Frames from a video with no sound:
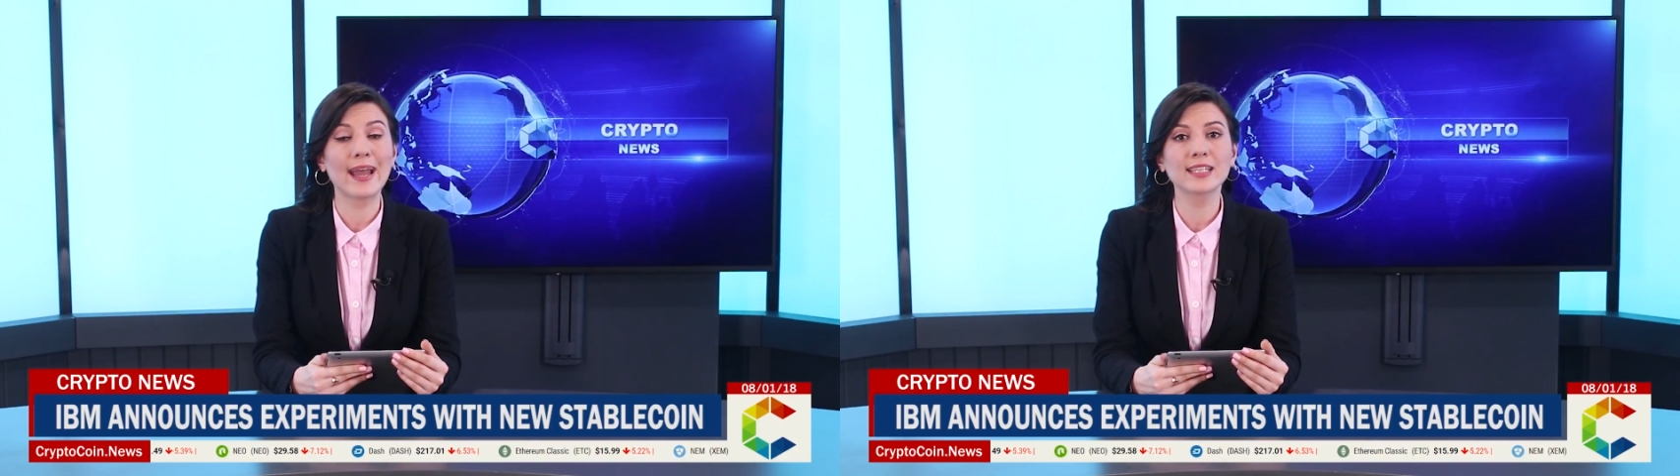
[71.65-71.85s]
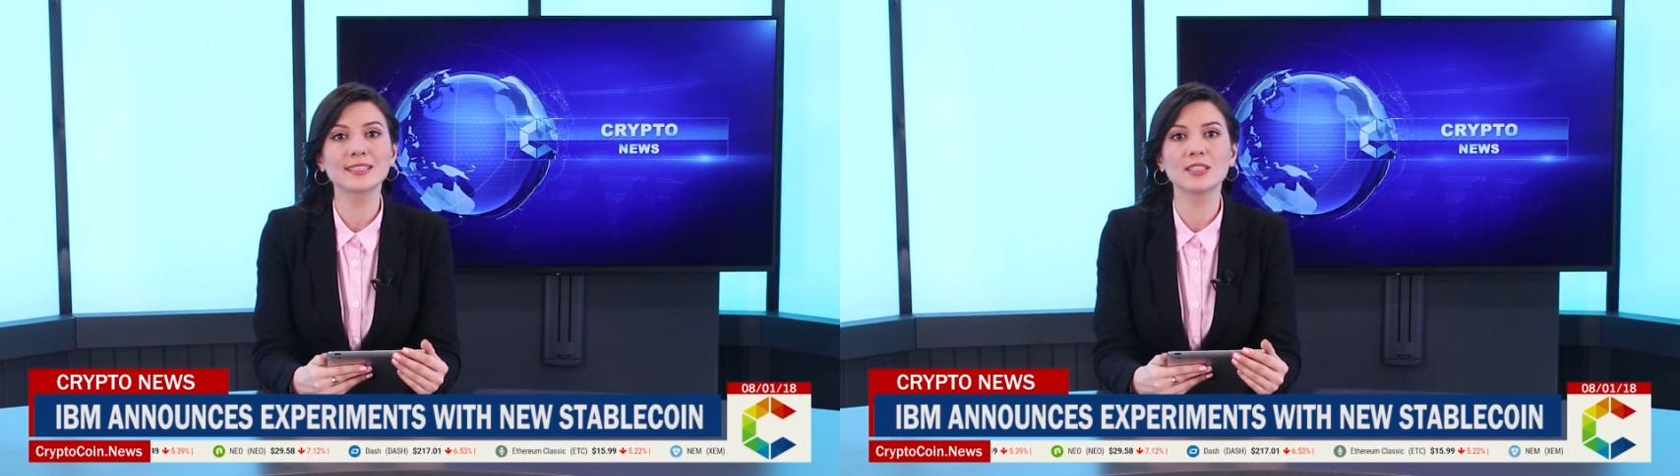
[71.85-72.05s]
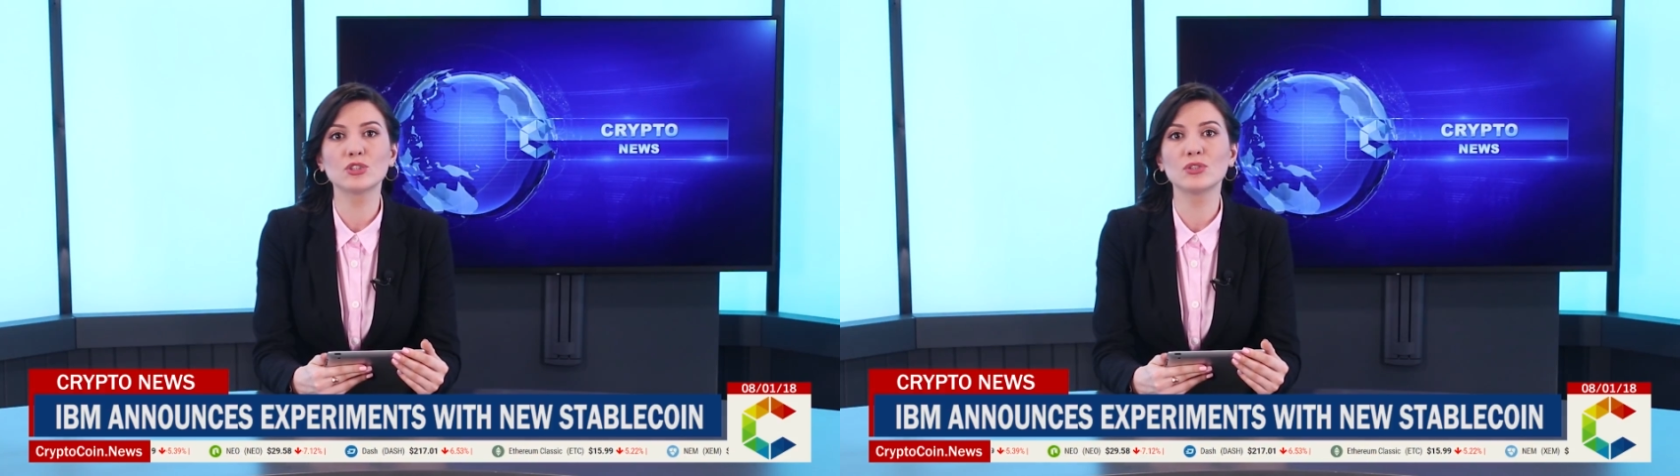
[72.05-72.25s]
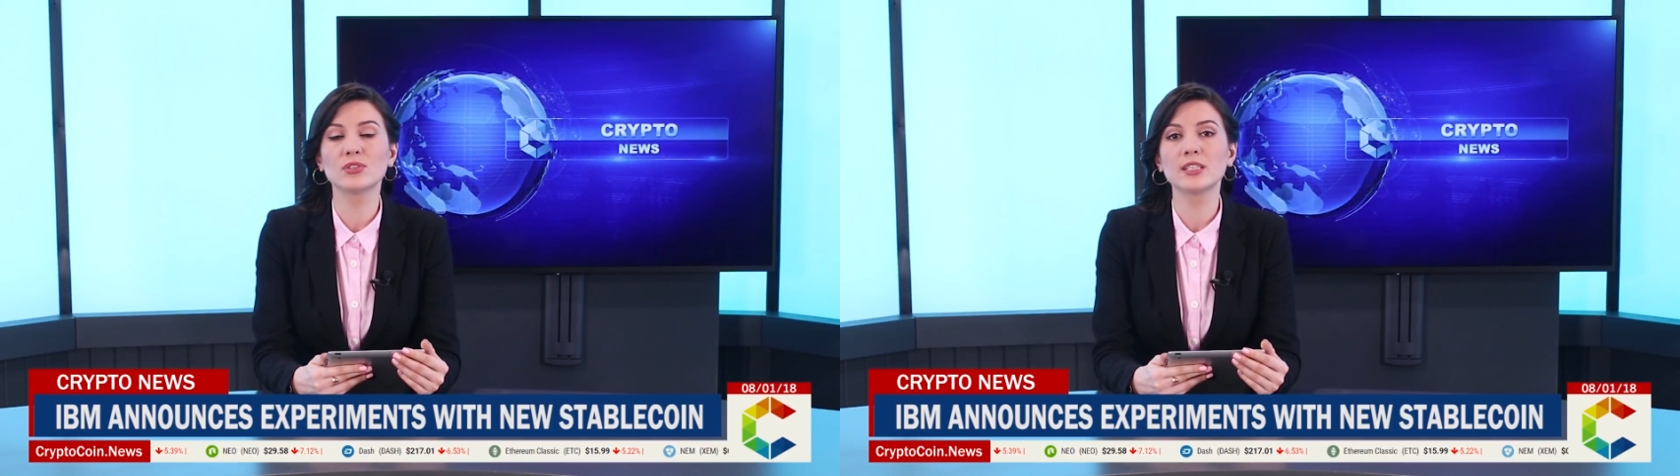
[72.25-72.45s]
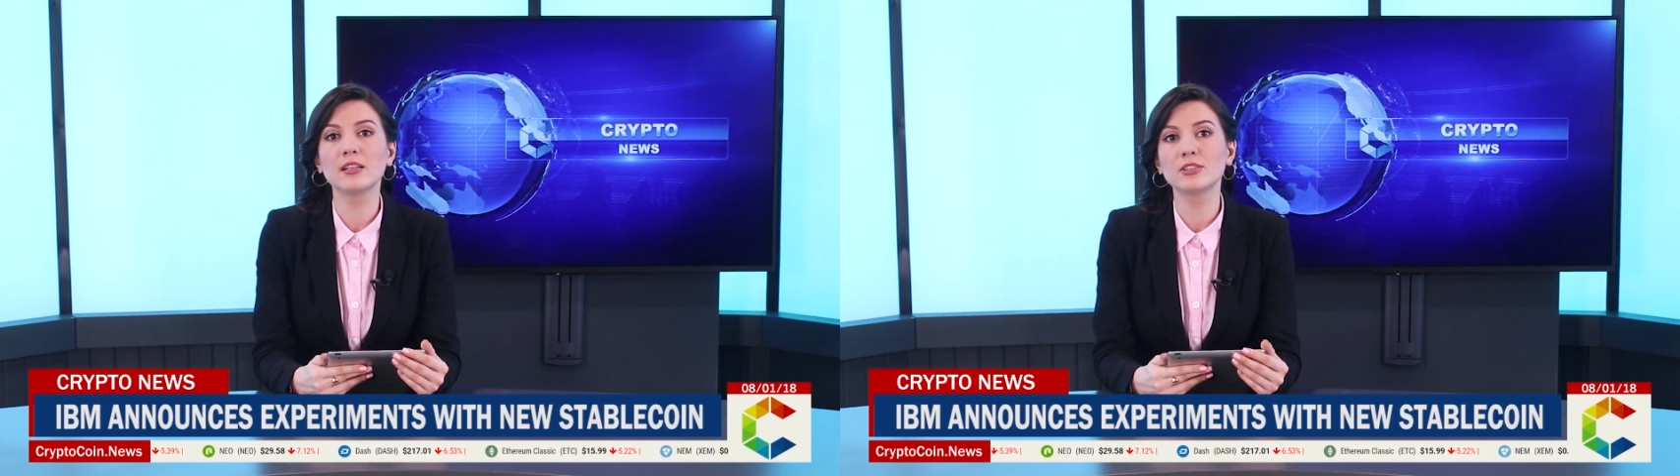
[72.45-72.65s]
access to
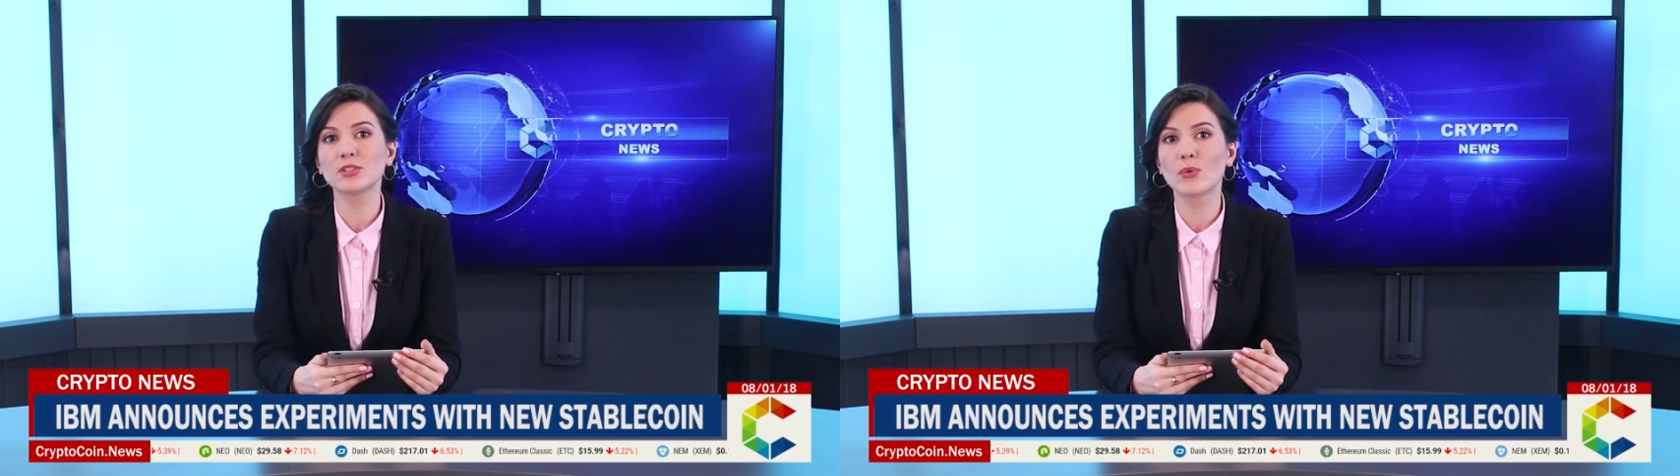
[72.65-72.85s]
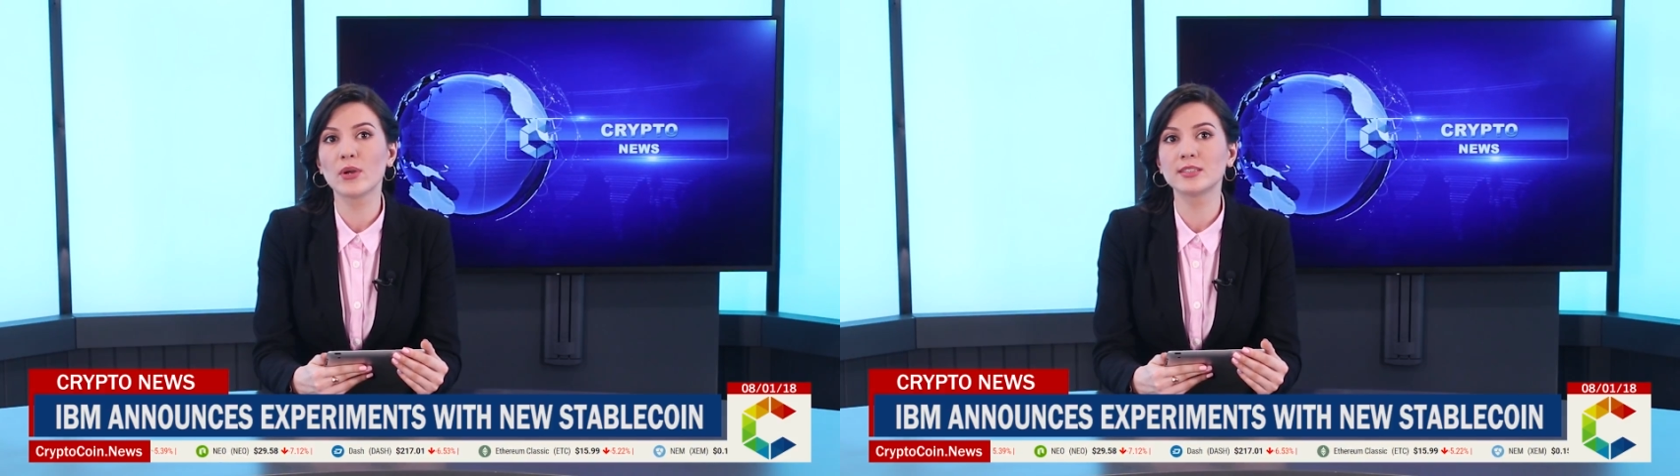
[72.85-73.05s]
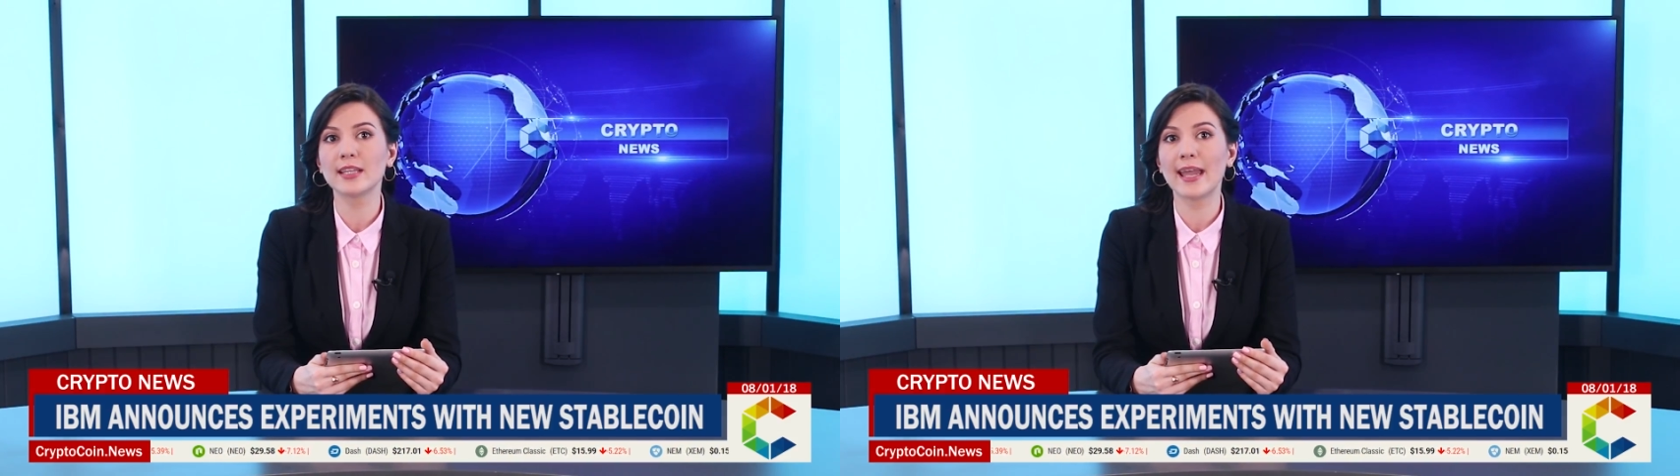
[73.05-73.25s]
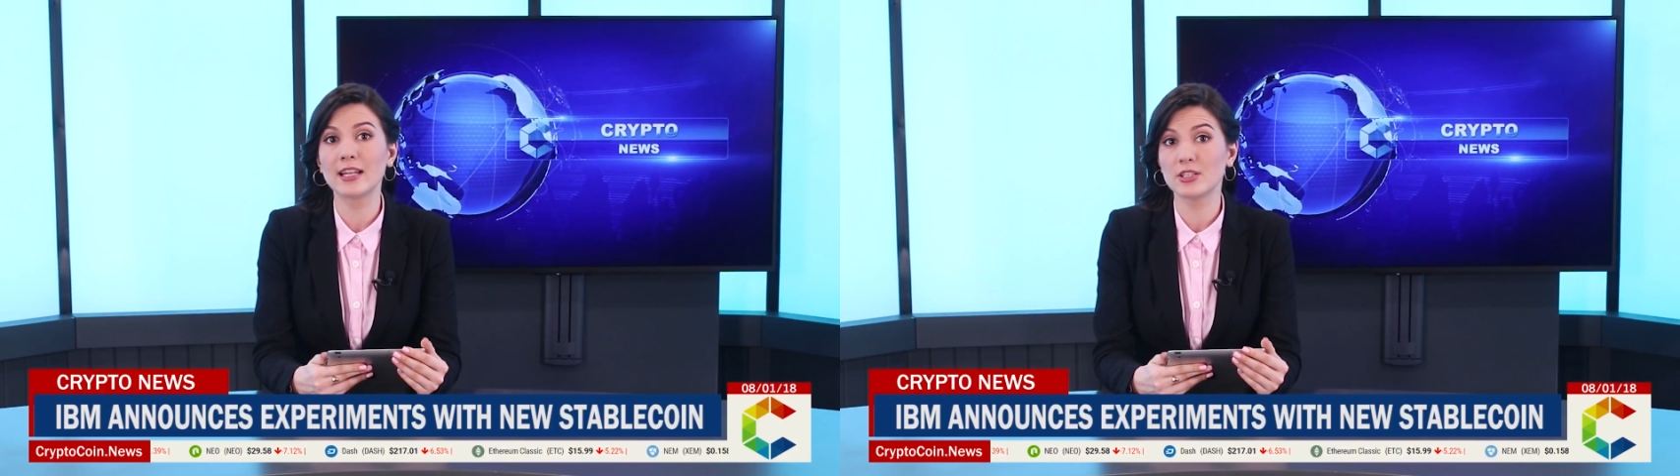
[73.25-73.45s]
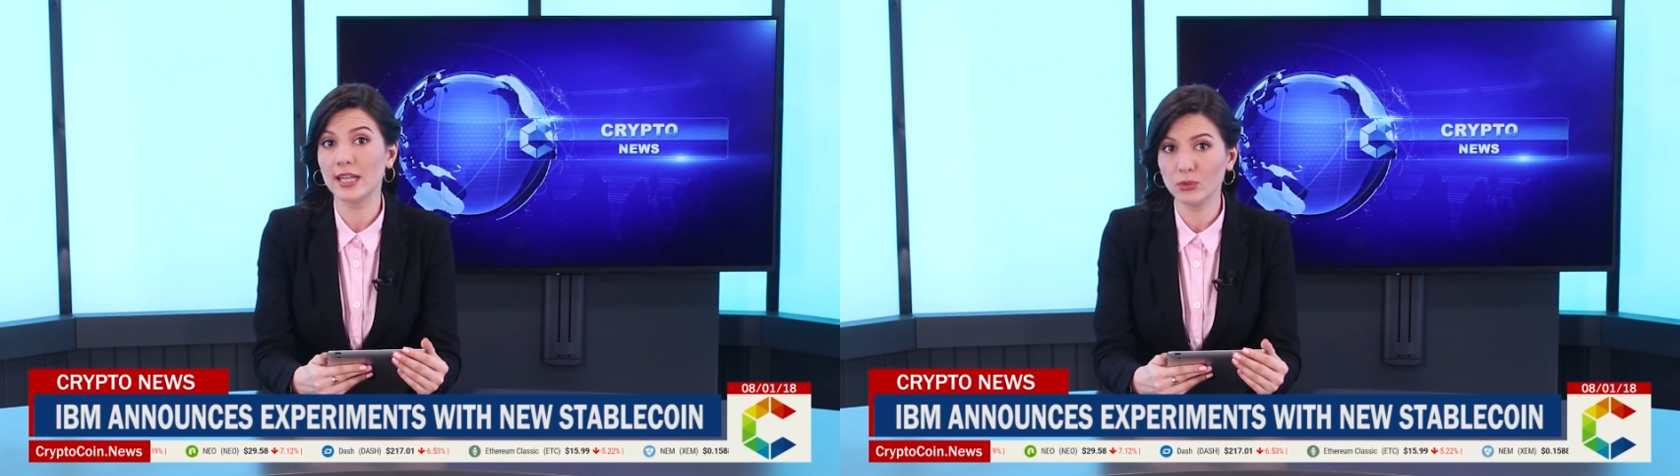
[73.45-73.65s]
Stellar's coins
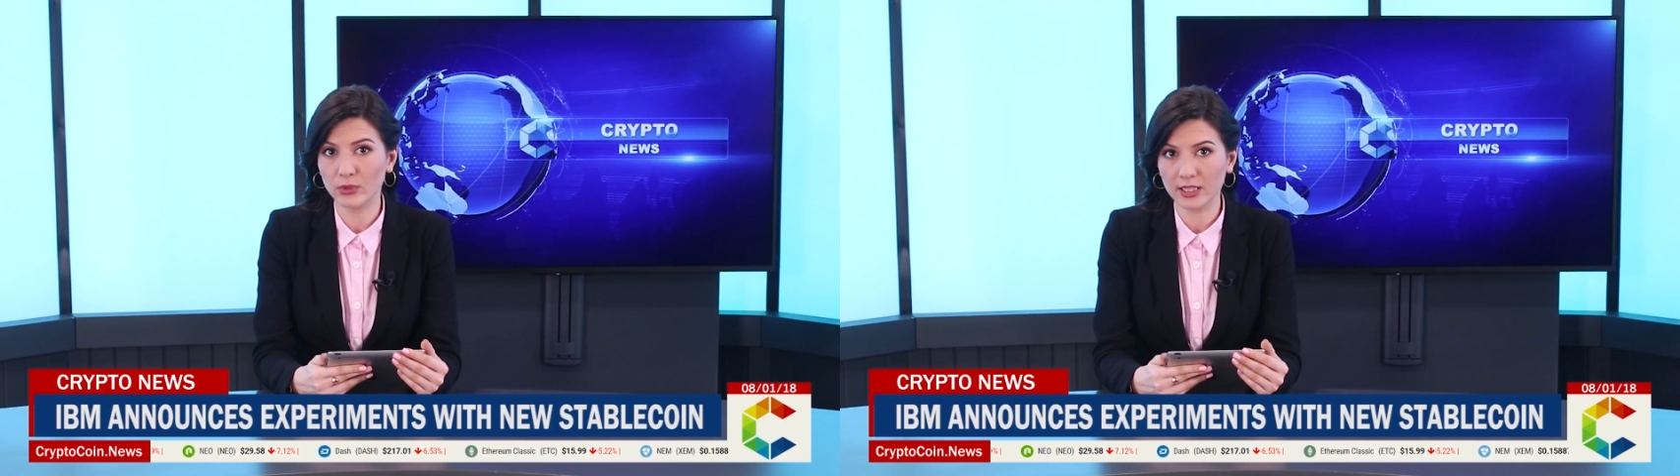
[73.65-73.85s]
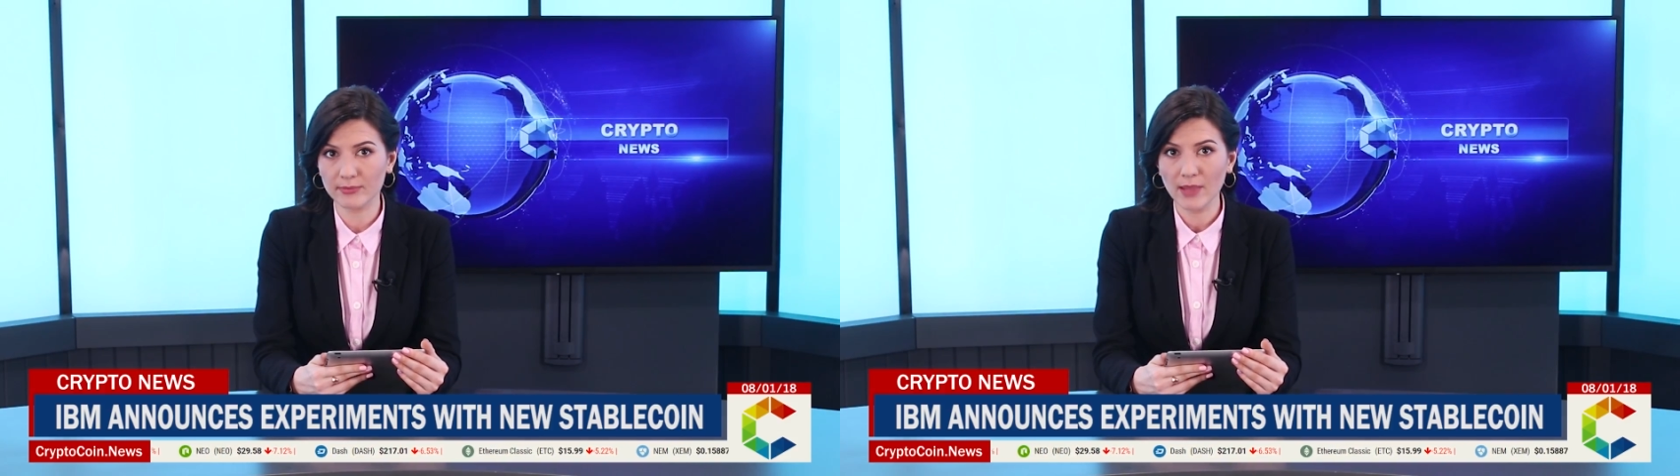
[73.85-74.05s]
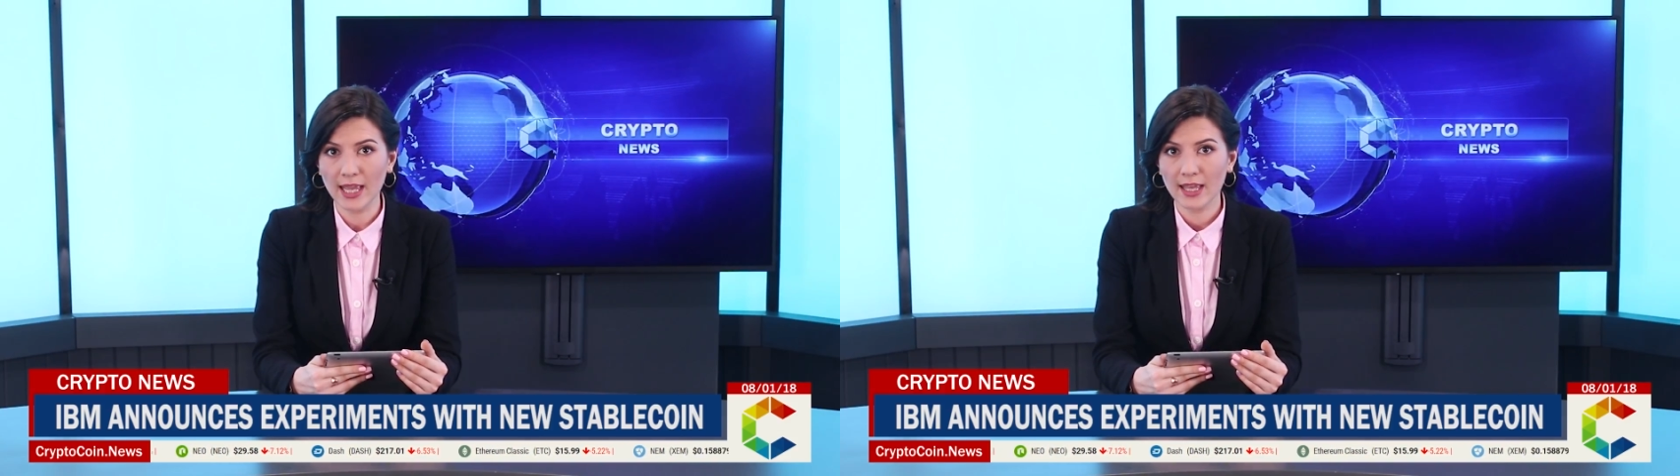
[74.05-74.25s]
and network.